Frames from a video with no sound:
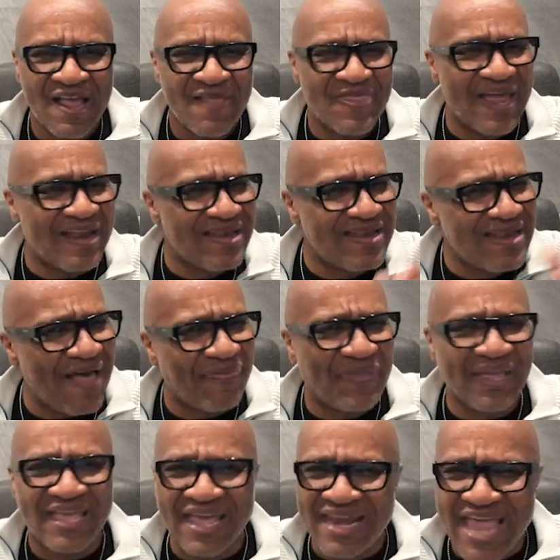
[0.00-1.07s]
that nothing
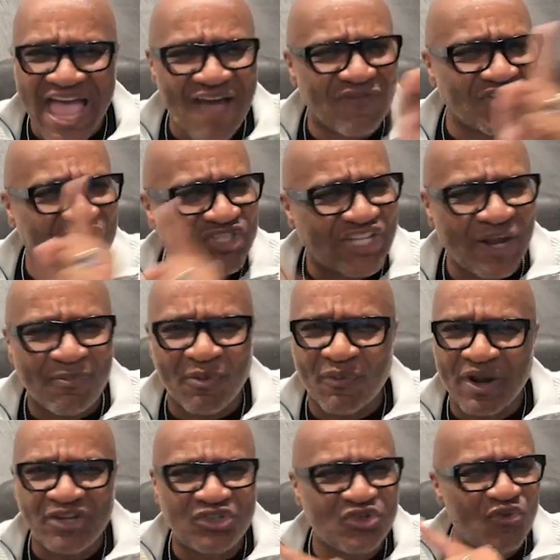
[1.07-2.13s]
can ever
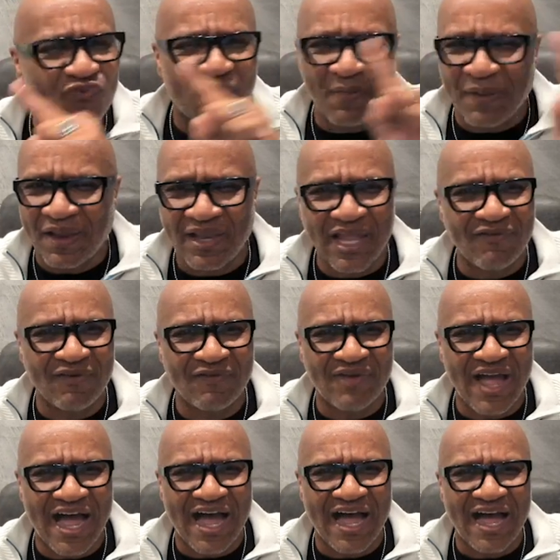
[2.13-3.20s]
separate you from the love of
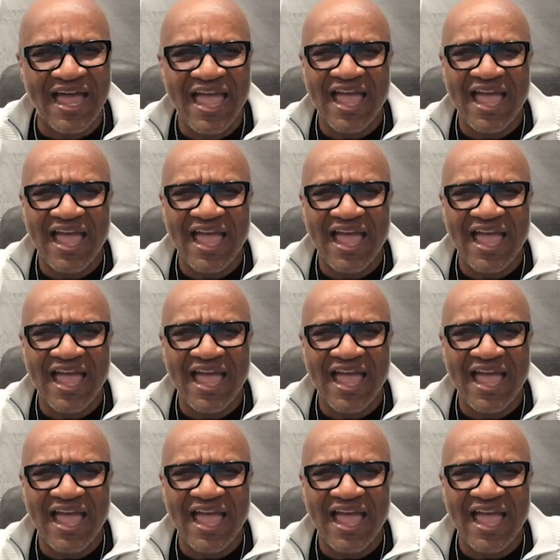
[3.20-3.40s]
God.